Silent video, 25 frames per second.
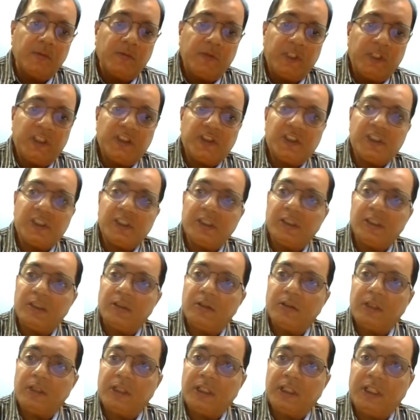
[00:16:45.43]
which
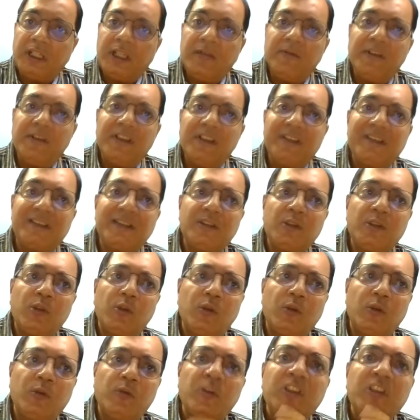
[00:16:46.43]
gave us
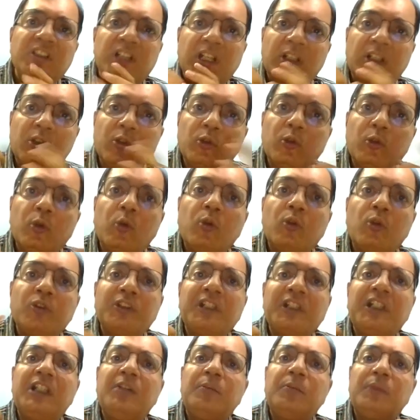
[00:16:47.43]
which are
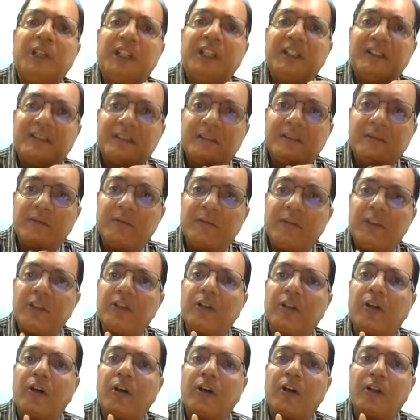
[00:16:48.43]
those elements
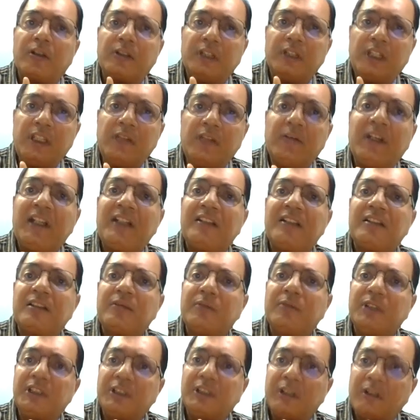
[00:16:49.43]
which are
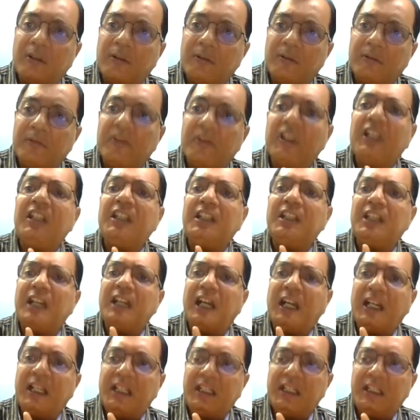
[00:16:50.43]
events which are of very
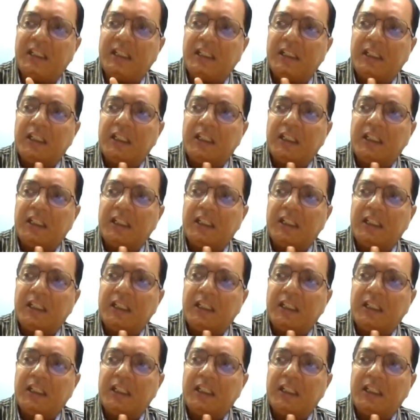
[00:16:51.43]
high